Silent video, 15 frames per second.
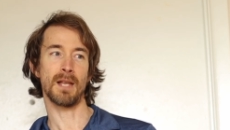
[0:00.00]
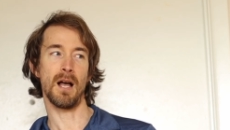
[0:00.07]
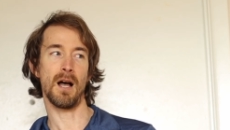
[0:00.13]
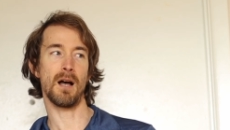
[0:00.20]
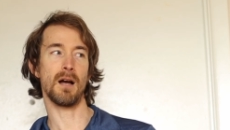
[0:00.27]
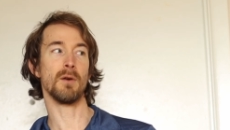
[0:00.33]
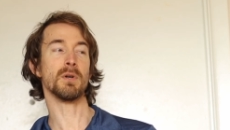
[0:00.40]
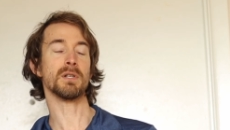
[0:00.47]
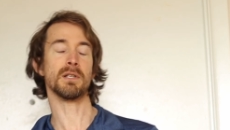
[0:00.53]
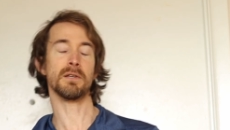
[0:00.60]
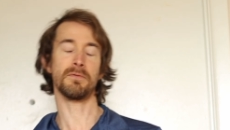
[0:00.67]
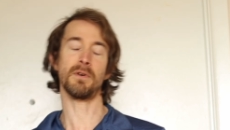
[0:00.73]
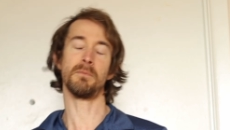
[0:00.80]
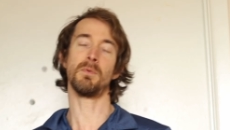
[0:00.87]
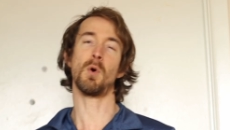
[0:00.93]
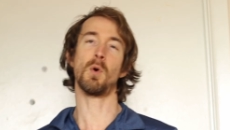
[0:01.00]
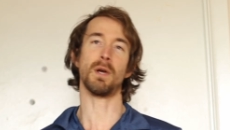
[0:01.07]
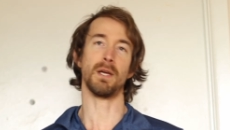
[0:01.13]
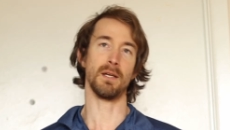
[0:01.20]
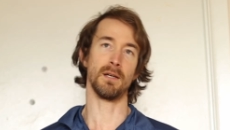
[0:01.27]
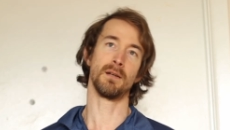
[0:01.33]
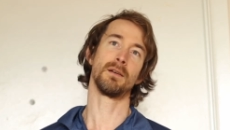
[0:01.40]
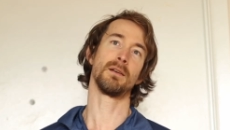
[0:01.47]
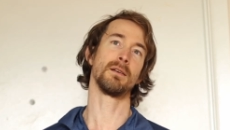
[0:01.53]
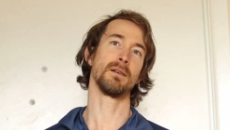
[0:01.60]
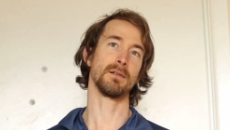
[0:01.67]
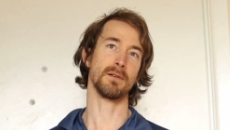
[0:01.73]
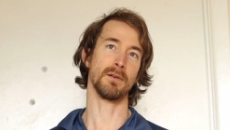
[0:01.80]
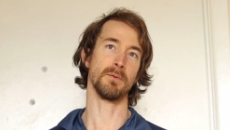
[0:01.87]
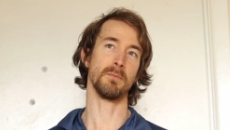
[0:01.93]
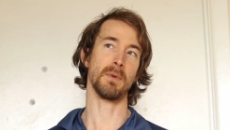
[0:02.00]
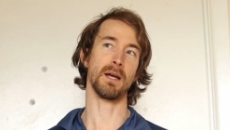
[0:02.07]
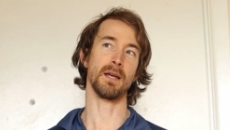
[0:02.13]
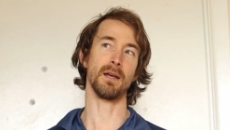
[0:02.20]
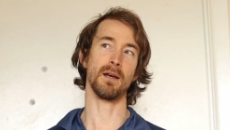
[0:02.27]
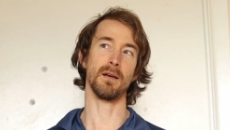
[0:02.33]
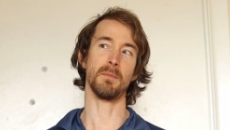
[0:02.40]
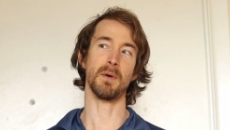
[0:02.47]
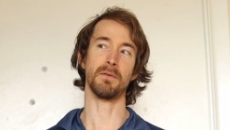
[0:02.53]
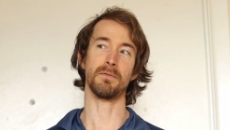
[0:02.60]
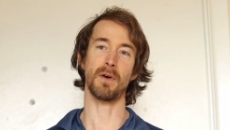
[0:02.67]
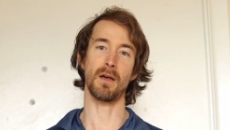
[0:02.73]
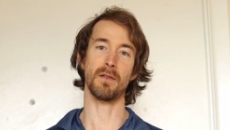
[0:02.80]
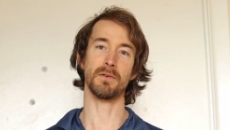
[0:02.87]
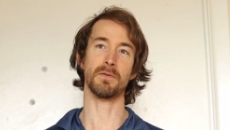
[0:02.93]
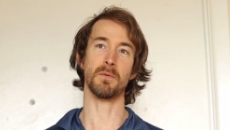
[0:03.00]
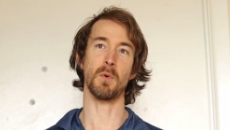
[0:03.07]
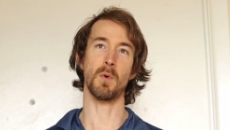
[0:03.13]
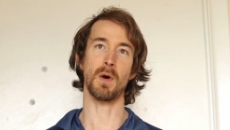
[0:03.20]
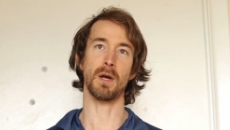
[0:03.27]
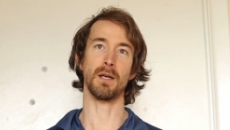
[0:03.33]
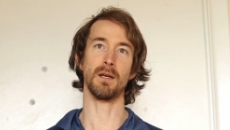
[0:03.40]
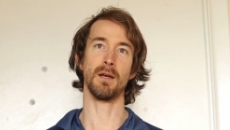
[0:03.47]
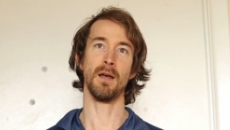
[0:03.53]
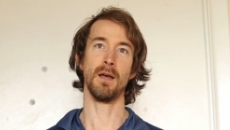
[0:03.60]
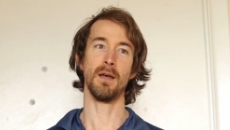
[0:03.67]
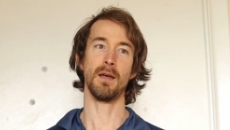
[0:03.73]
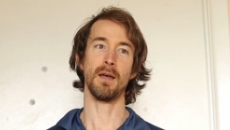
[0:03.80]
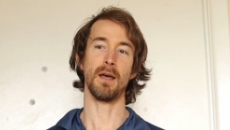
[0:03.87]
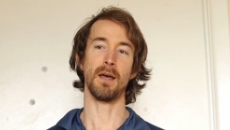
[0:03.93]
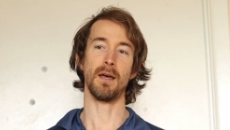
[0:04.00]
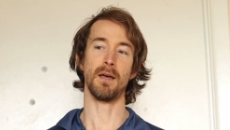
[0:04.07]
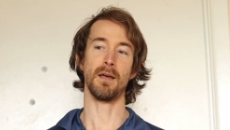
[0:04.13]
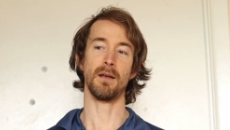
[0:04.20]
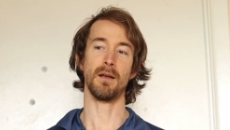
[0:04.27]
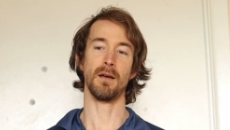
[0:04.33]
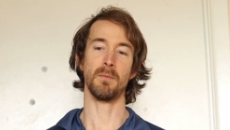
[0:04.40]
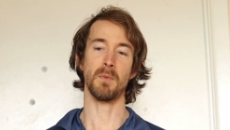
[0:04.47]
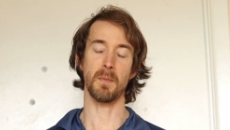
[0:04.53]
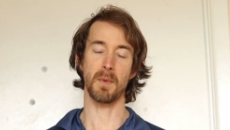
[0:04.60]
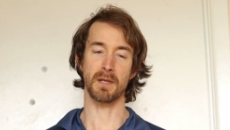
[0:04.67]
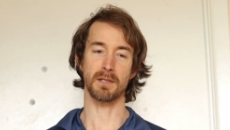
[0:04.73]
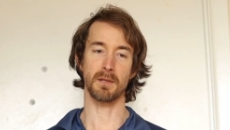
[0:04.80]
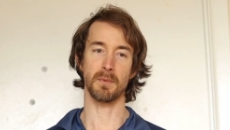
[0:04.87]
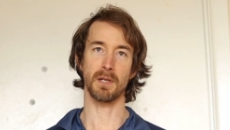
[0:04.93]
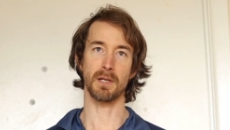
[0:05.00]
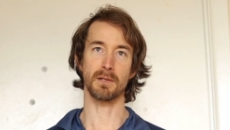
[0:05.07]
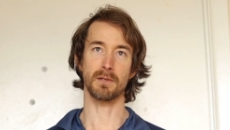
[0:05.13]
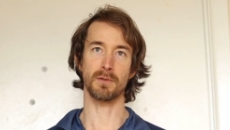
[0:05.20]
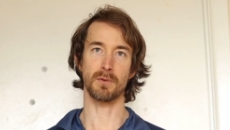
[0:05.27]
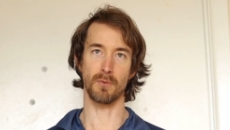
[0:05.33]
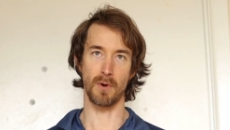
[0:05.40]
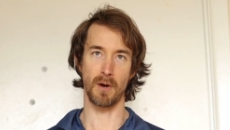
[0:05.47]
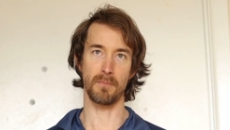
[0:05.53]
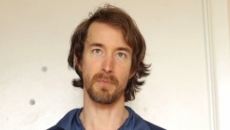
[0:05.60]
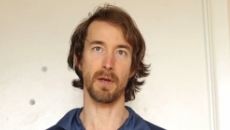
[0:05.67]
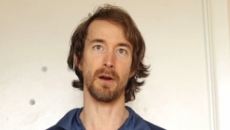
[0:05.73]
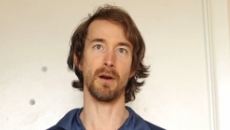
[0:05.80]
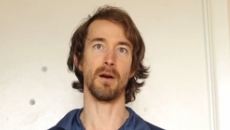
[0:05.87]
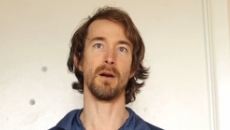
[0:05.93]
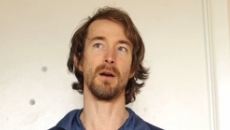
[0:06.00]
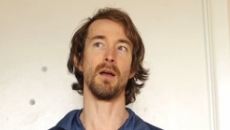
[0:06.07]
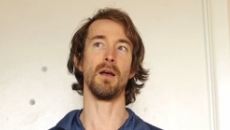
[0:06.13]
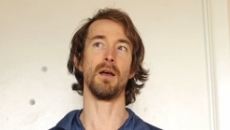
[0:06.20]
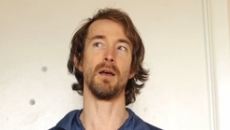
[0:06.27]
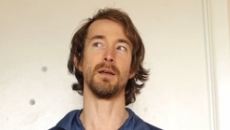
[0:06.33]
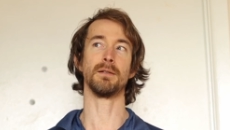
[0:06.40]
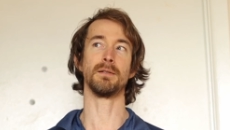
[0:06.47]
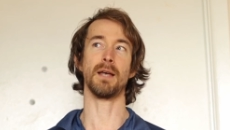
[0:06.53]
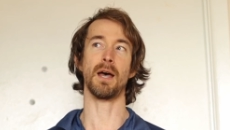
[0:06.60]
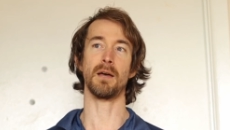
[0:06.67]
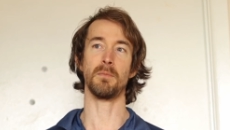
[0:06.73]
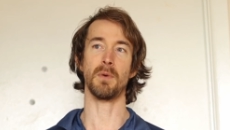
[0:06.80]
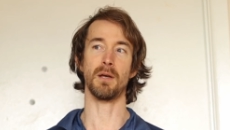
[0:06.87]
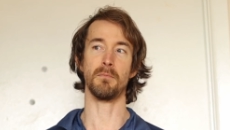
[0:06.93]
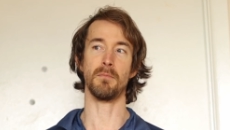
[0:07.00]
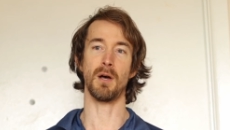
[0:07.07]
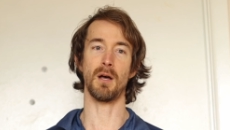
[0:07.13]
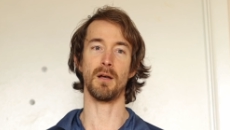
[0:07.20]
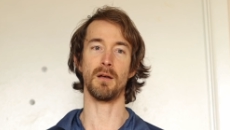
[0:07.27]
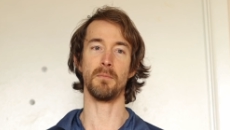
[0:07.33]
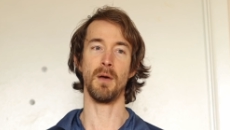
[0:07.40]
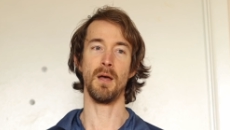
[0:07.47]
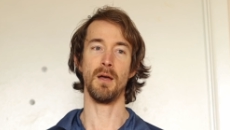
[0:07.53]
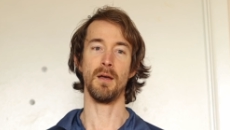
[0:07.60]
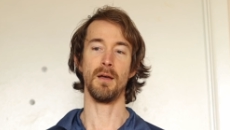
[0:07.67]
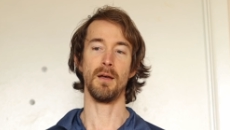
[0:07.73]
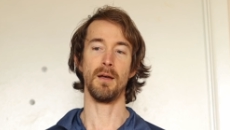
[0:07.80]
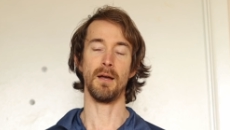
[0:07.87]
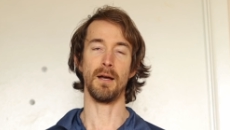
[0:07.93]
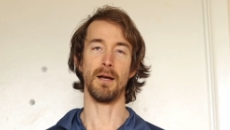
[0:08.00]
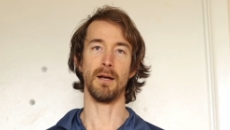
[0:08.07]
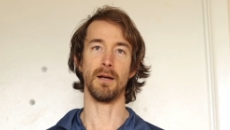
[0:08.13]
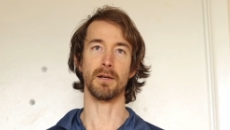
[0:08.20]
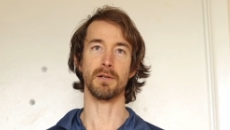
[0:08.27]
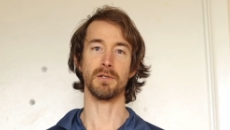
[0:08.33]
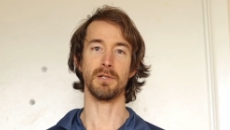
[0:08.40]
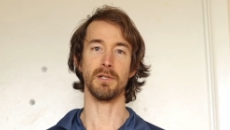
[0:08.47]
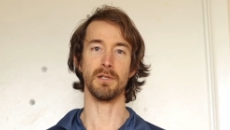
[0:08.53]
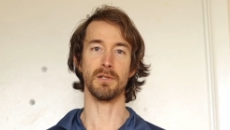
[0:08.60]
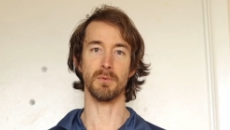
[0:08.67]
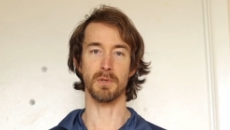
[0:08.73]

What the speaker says: Originally from Hawaii. So my father's from Hawaii, and me and my siblings grew up there. Dad met mom. She's